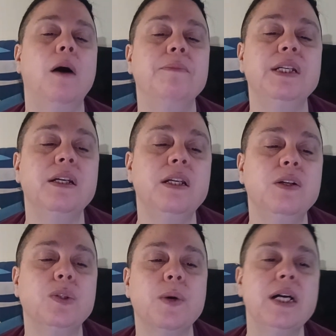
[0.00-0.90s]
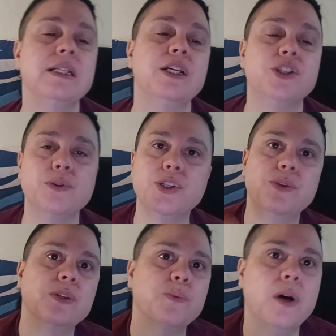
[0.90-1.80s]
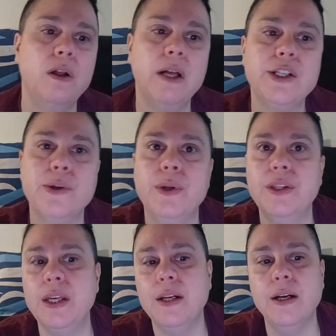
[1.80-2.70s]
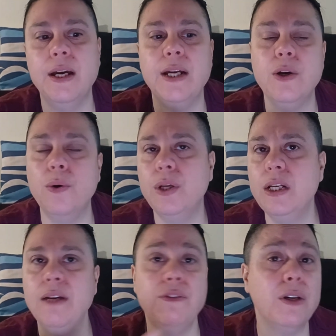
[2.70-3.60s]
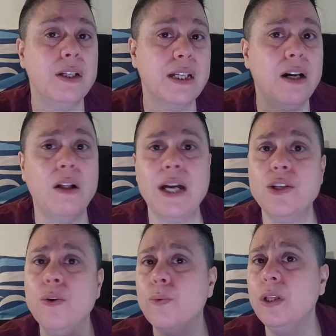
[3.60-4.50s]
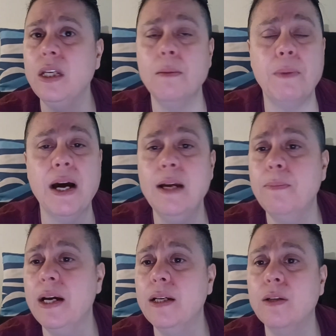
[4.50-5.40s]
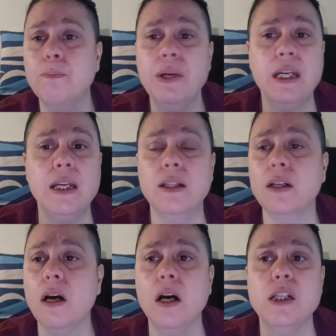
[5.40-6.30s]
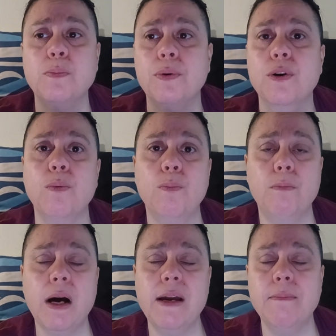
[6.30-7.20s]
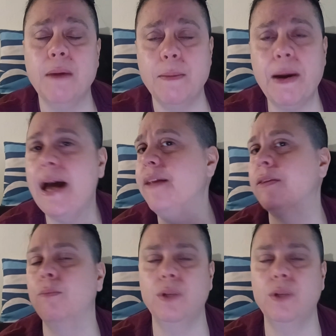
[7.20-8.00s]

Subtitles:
Deities wise, I chose 2 as well. I chose Athena and Odin. If you can tell, I don't really abide by picking the gods per my path.